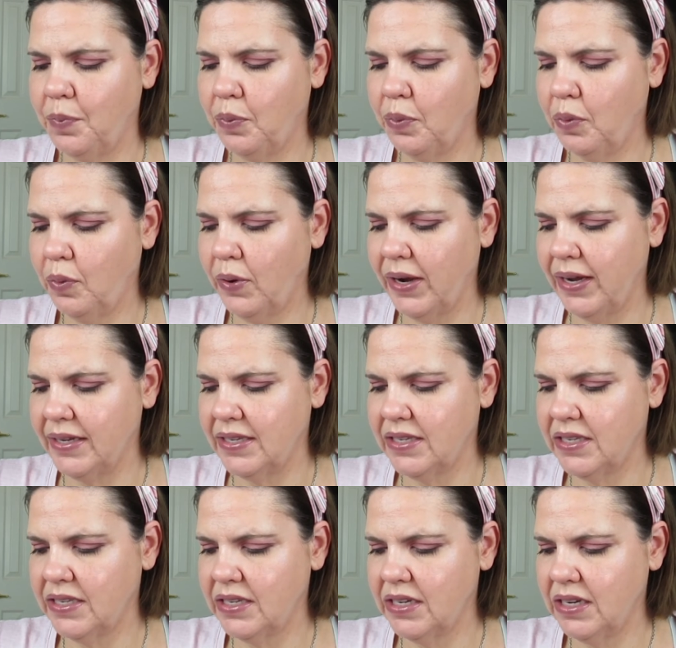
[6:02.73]

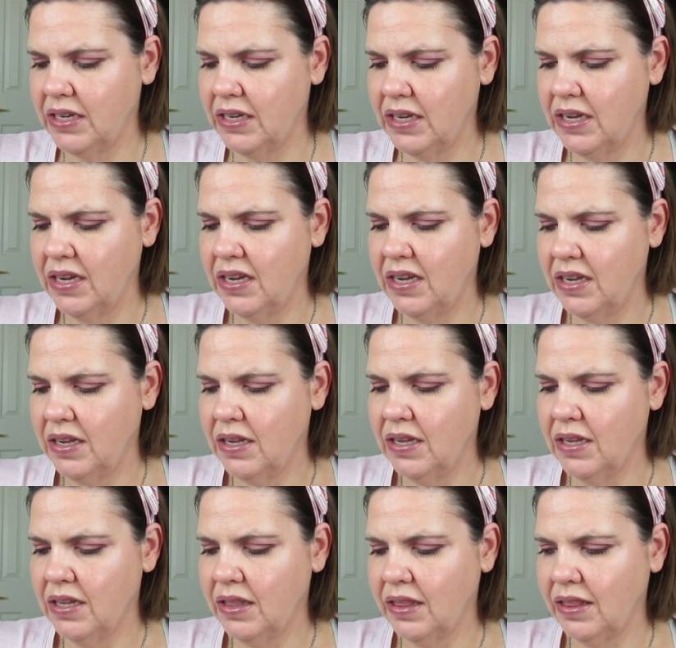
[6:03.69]
pressed
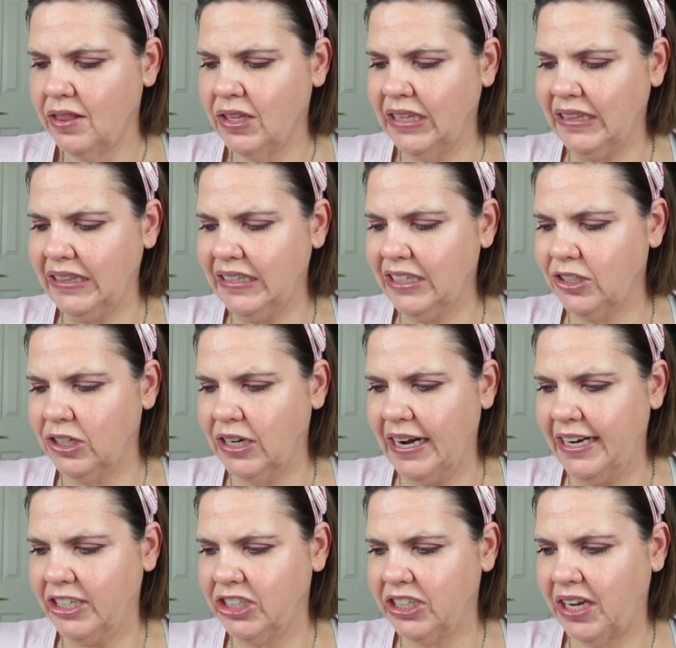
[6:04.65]
glitter
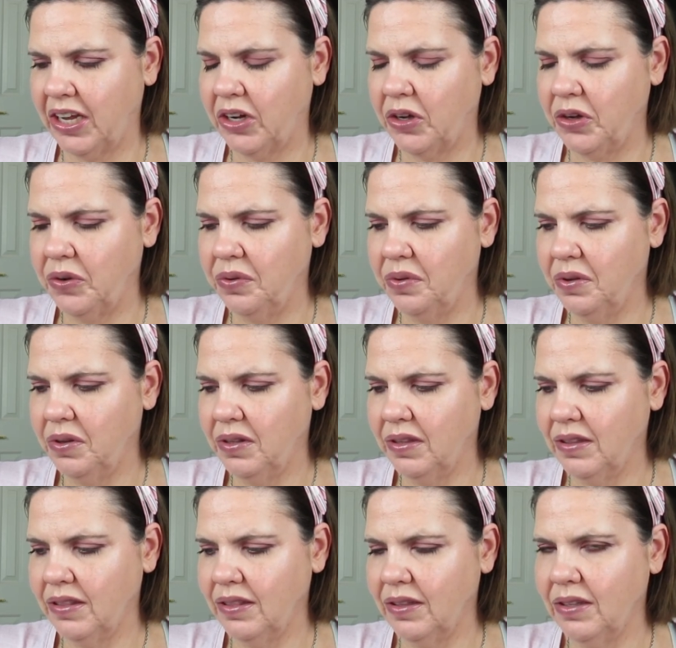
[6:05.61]
eyeshadow
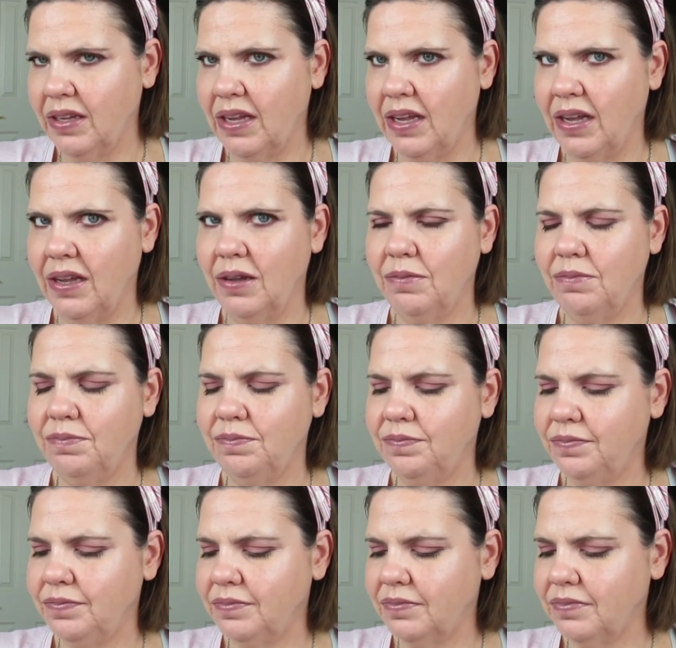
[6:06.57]
um,
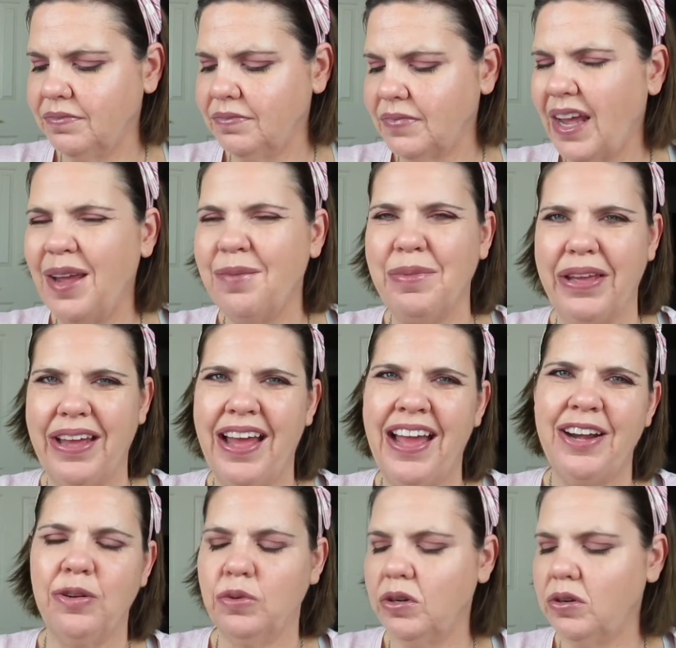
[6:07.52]
I mean
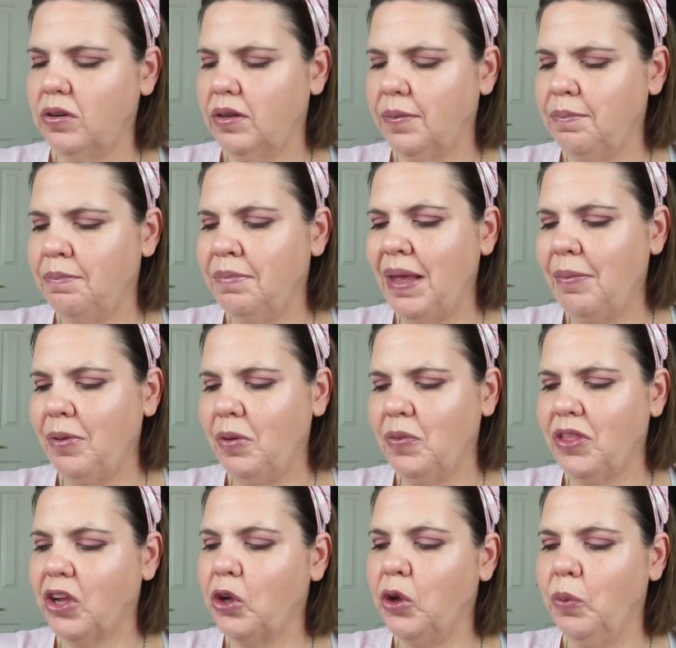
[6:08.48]
I don't know maybe
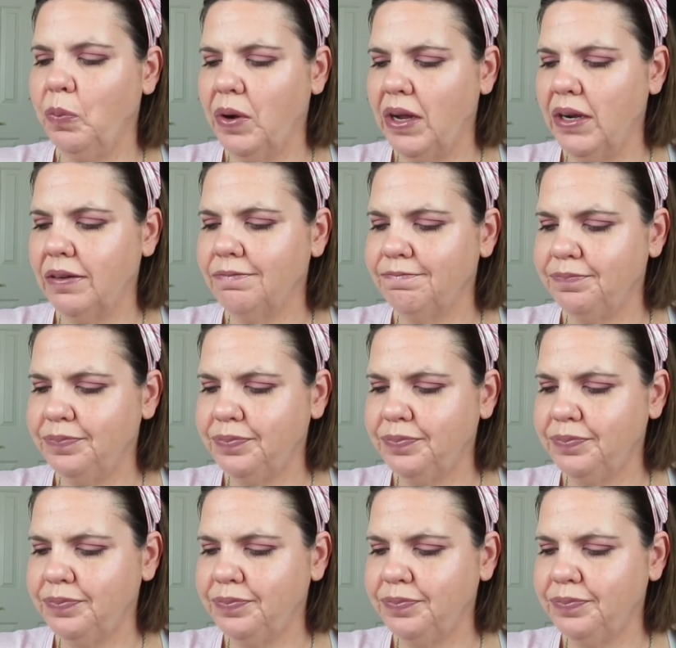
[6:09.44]
with a coupon